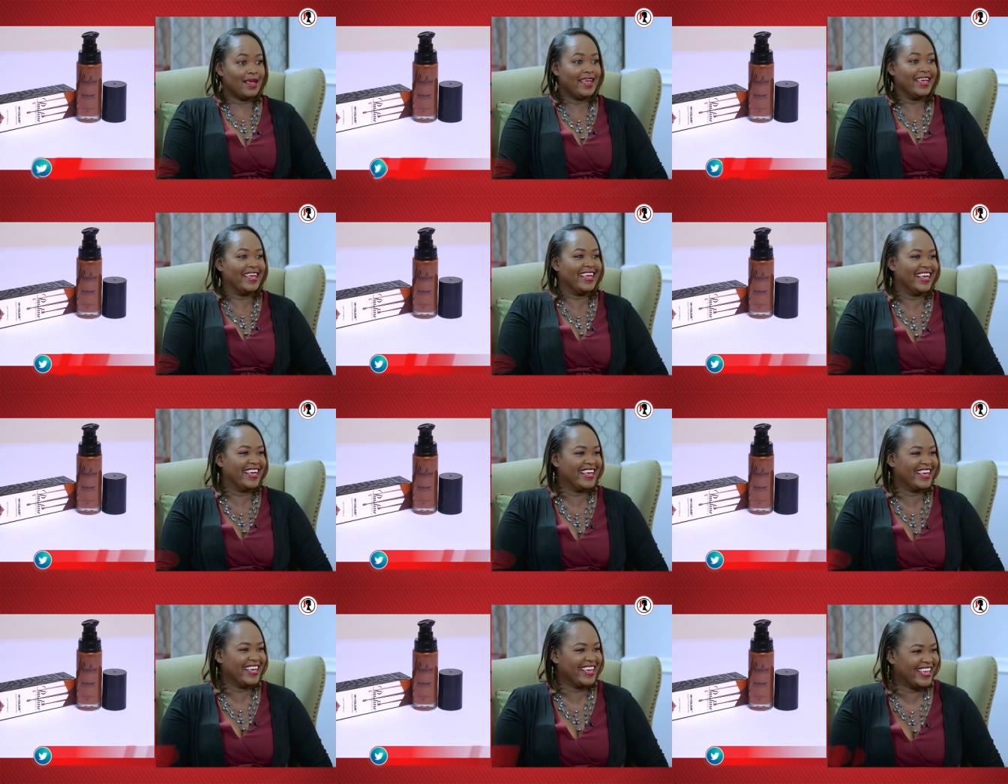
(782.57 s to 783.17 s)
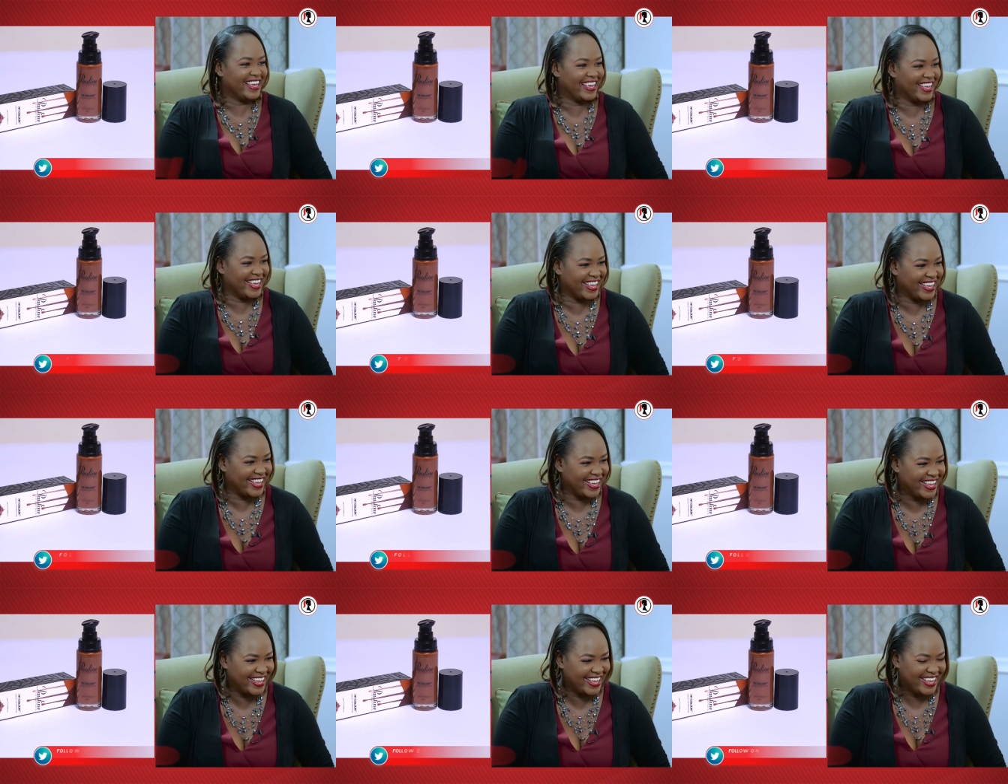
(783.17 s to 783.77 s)
can I buy you a drink?
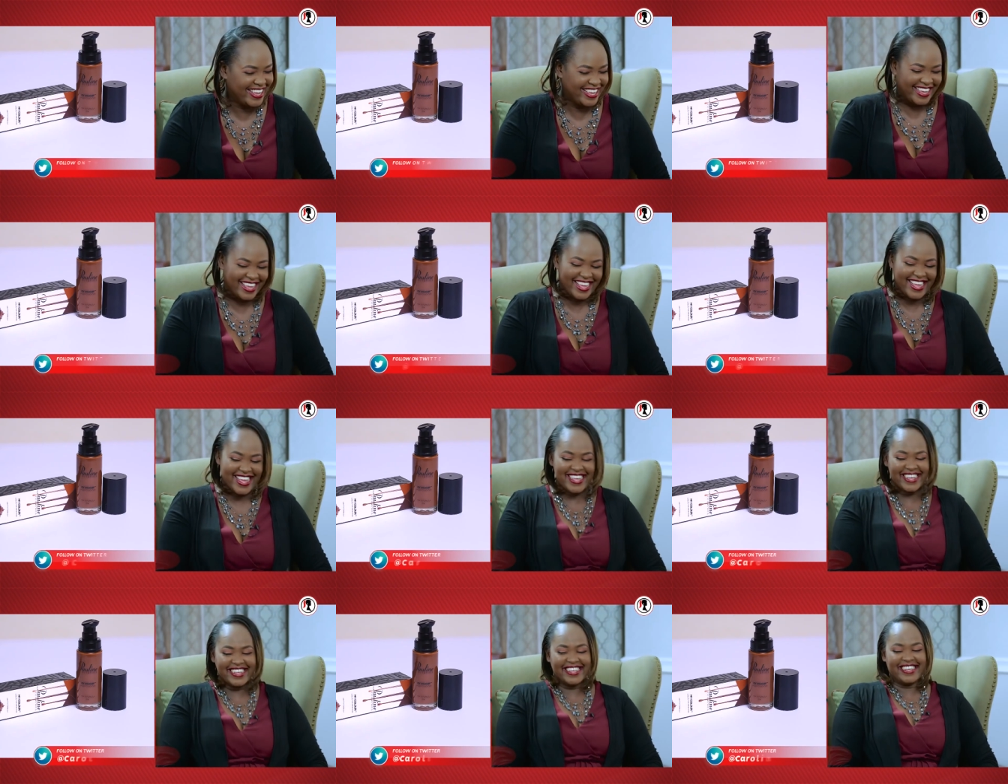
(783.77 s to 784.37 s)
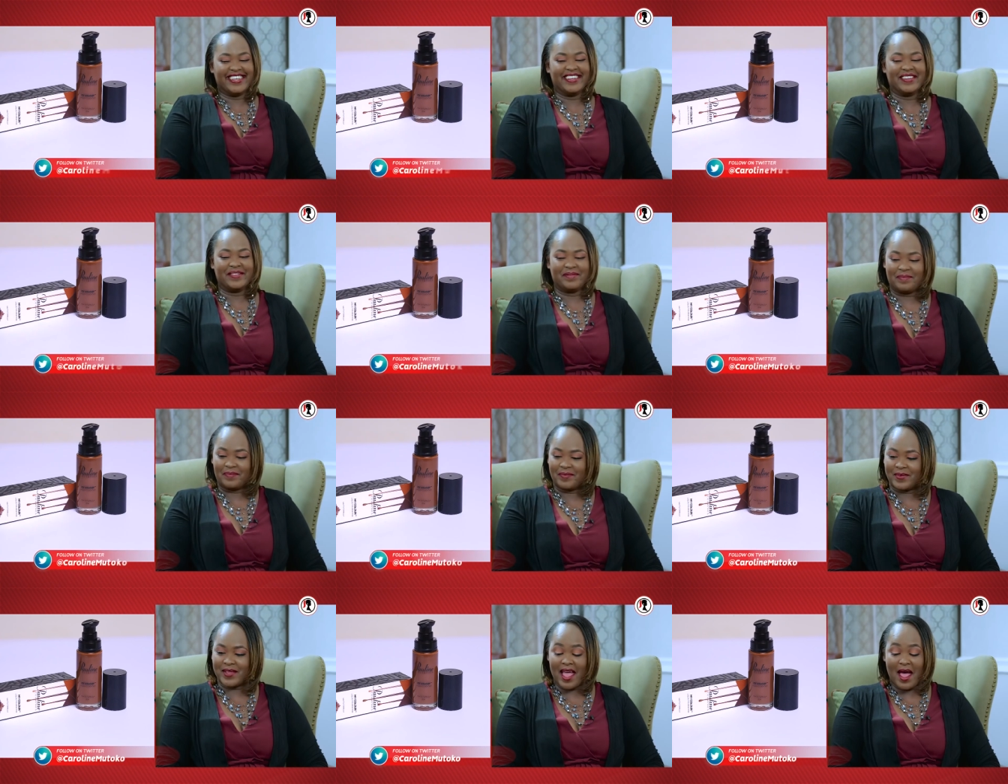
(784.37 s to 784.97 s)

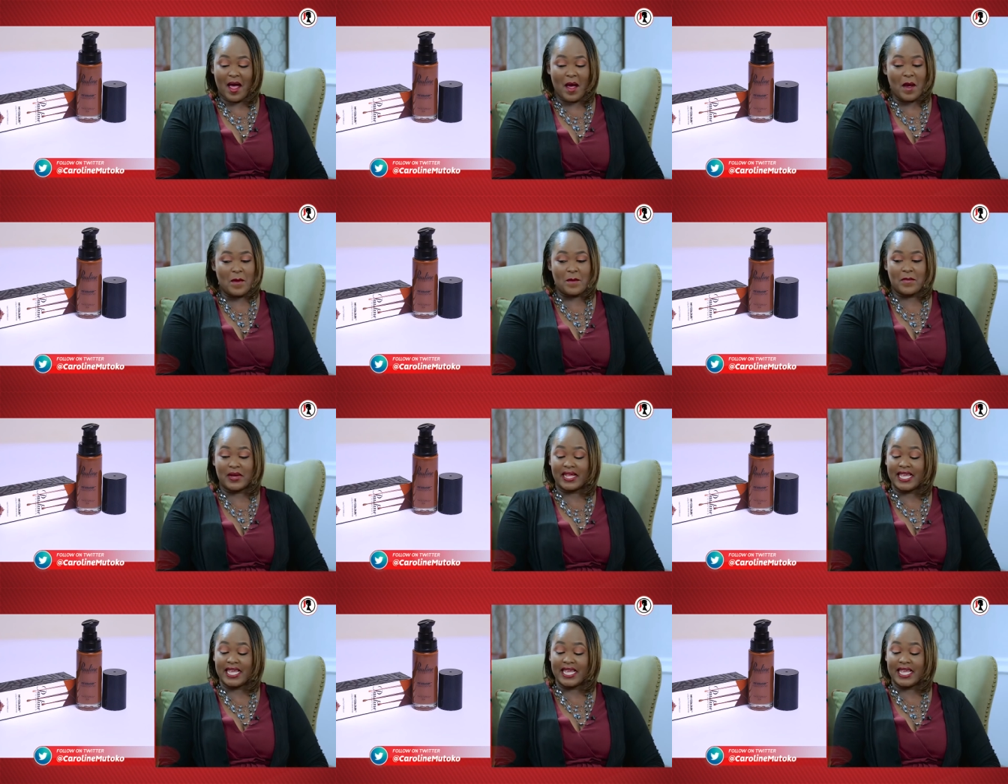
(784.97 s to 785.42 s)
Prosecco? For 2?